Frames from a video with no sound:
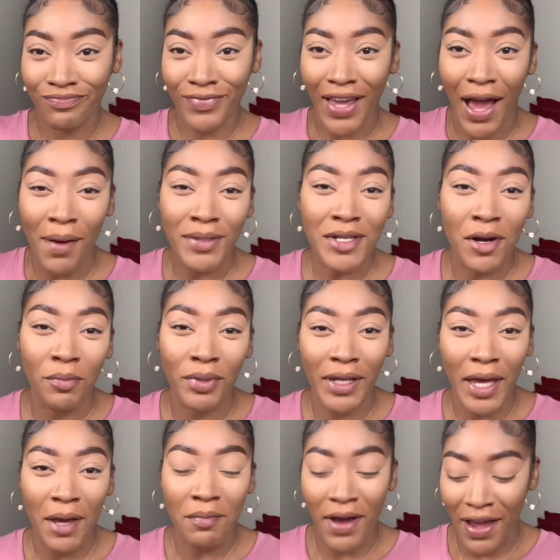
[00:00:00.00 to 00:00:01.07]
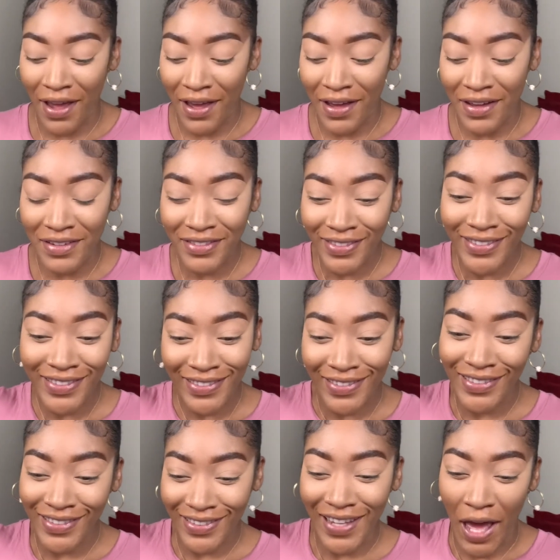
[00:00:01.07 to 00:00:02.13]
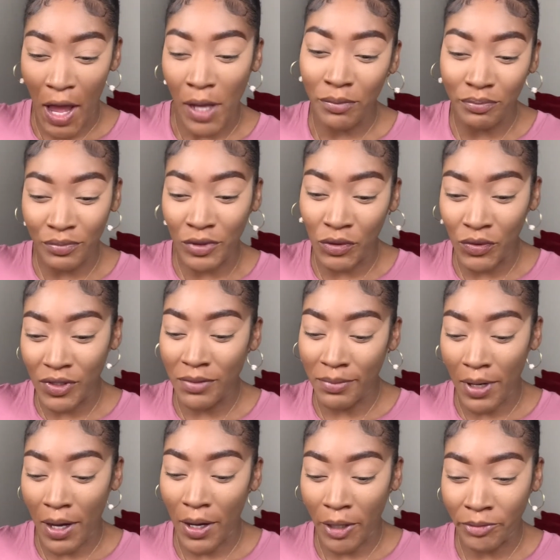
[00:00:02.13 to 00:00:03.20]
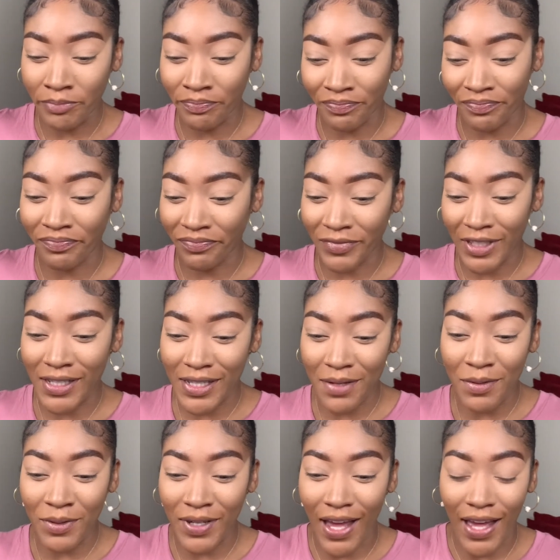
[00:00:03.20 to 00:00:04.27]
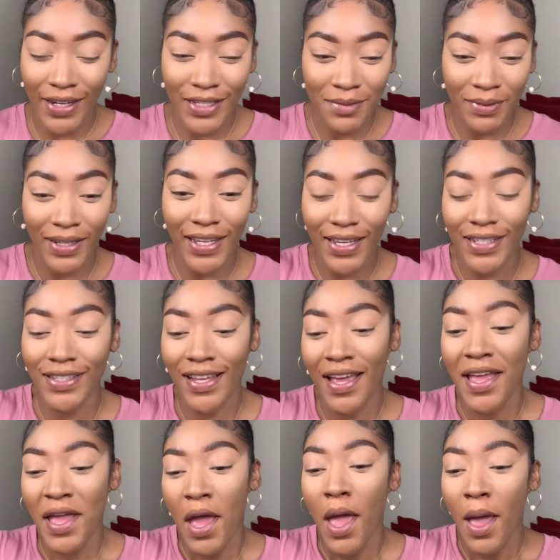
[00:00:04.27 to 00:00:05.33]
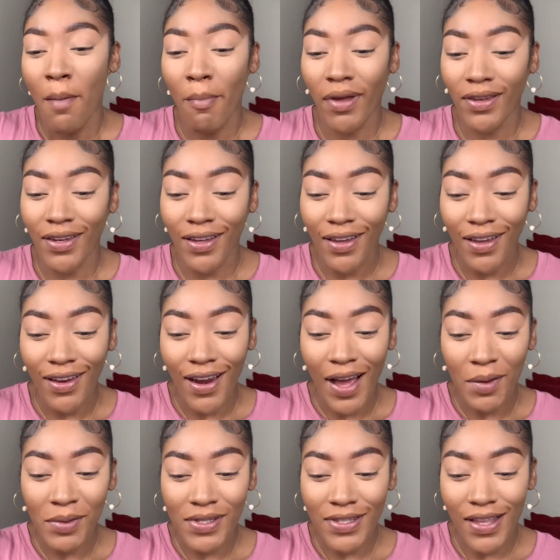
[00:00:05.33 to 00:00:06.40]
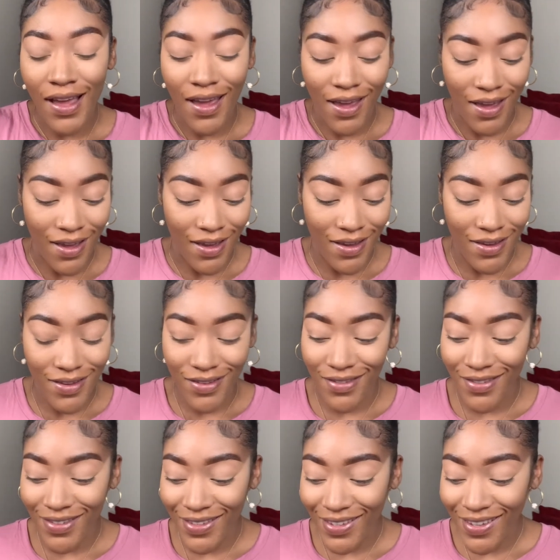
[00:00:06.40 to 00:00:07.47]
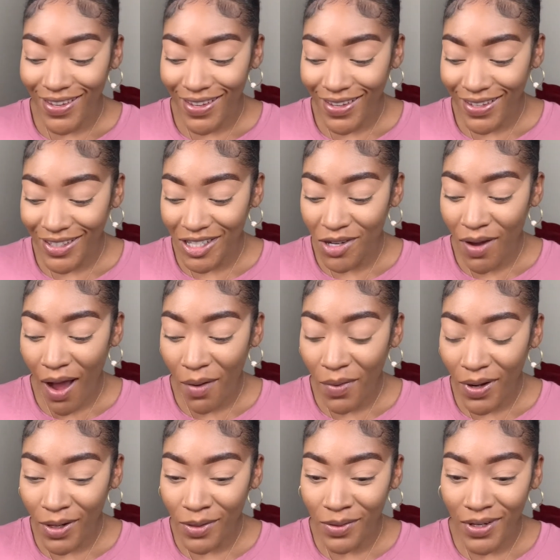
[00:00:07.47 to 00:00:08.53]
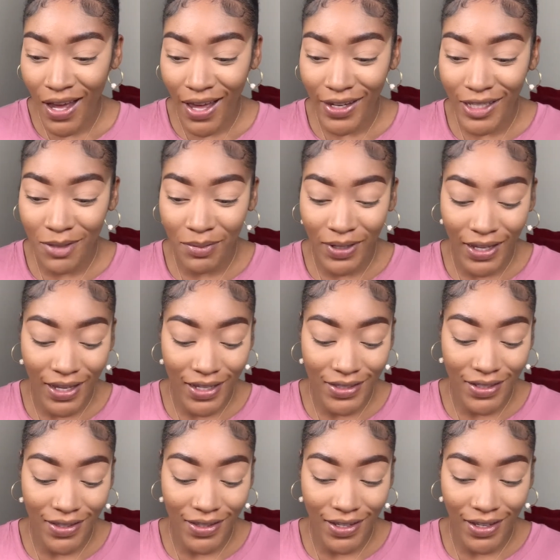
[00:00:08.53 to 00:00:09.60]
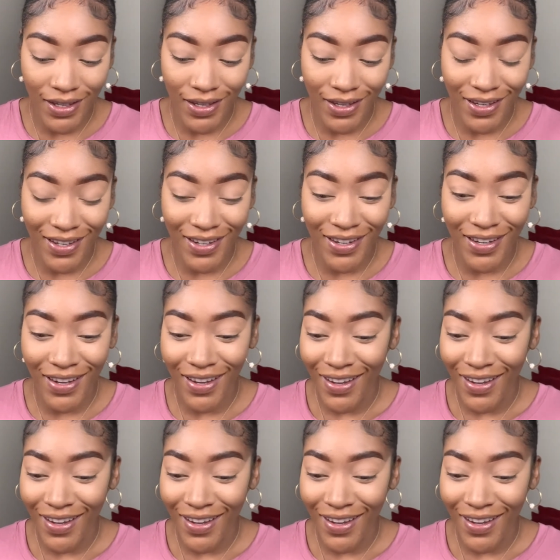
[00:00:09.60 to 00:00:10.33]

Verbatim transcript: I was going to plait my hair, like do some, um, some knotless plaits but then I was like, uh, do I want to do knotless plaits and then